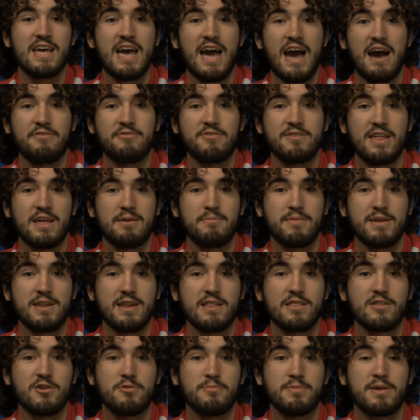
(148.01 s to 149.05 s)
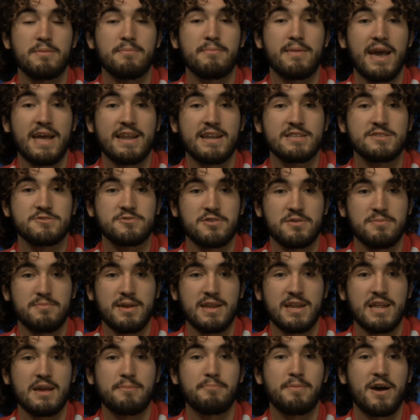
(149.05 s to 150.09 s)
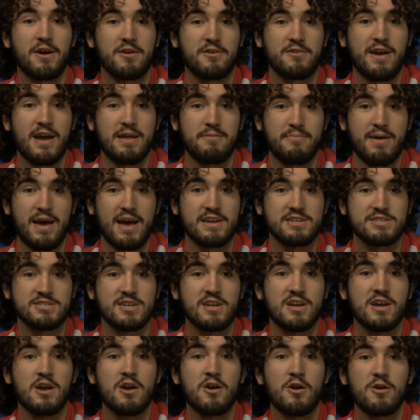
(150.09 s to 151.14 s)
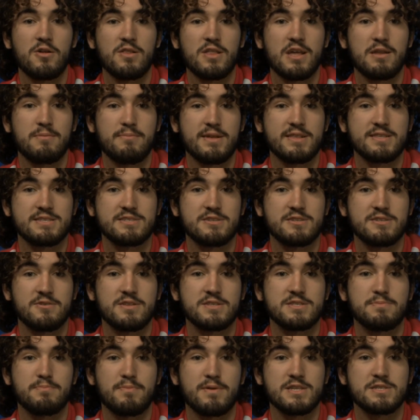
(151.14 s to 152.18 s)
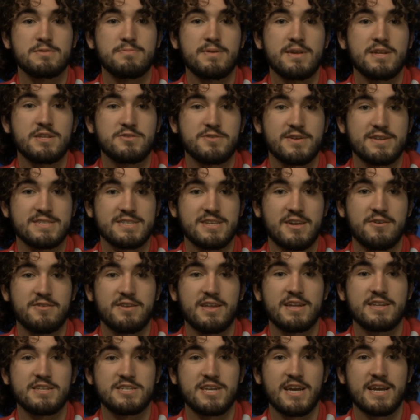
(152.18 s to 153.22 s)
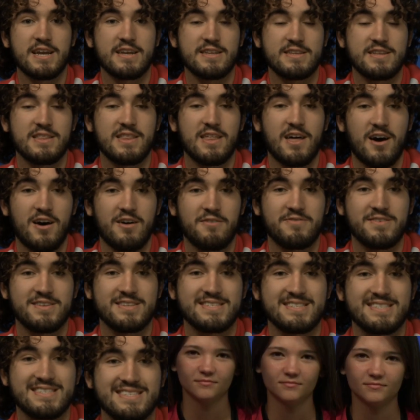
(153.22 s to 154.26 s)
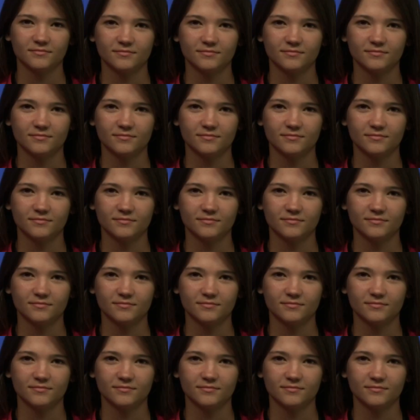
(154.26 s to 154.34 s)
After that meeting, there will be a mandatory meeting about Grad Bash. Early admit students must be in dress code and check into the office.